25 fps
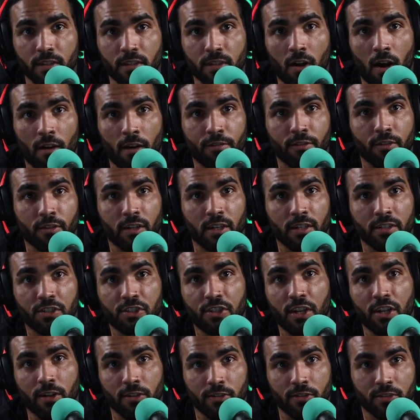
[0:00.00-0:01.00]
offered us
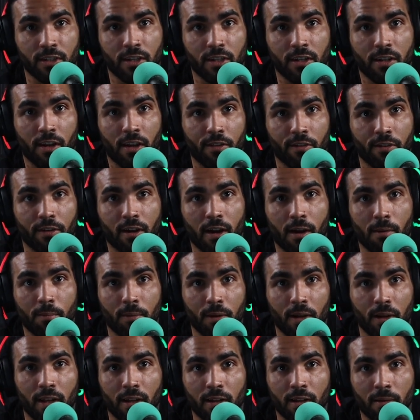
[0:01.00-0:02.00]
shares in another
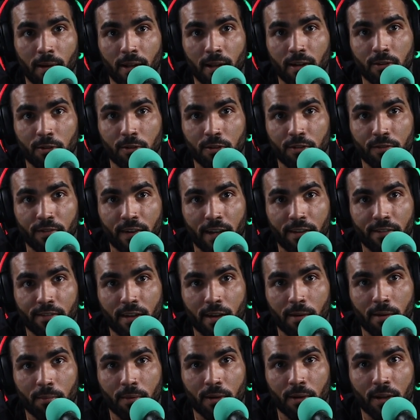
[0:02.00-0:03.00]
company, in a medical device
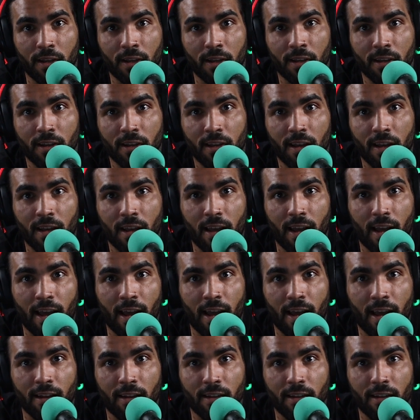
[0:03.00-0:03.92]
company. And